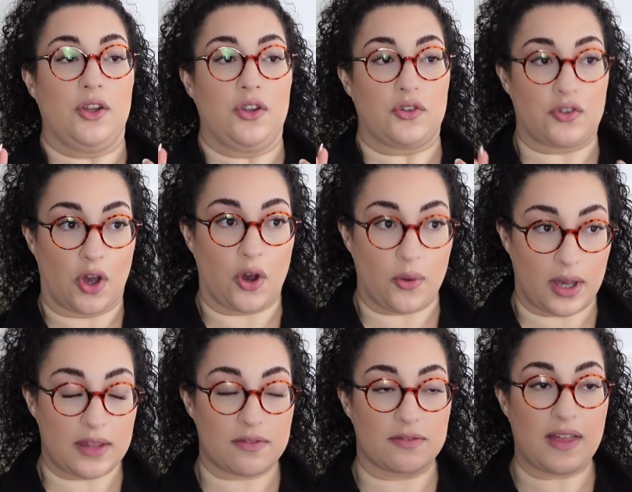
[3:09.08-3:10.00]
So
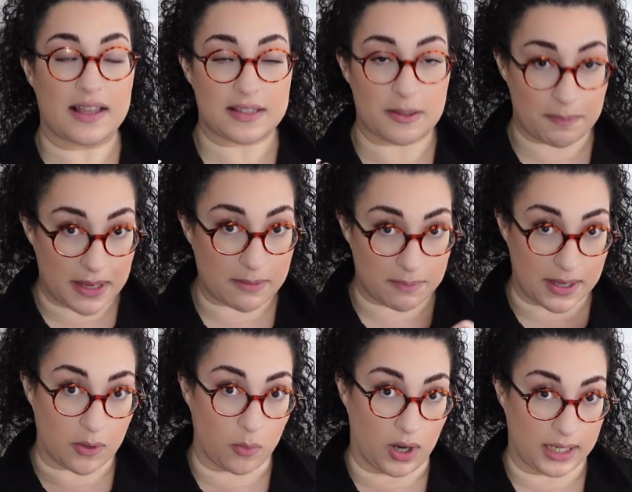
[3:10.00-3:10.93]
that's a big,
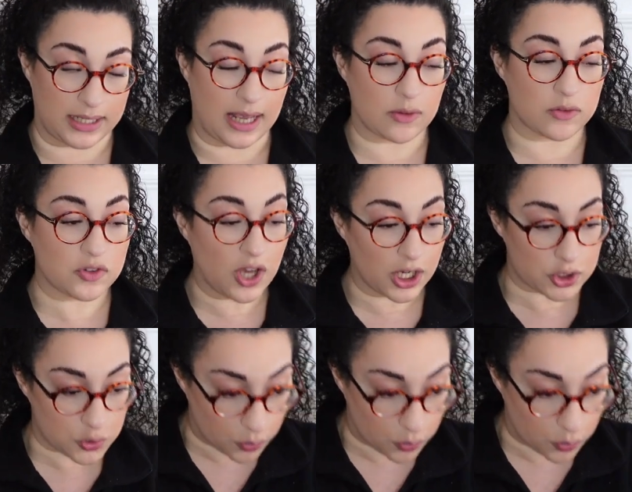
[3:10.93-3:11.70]
big one. Now, touch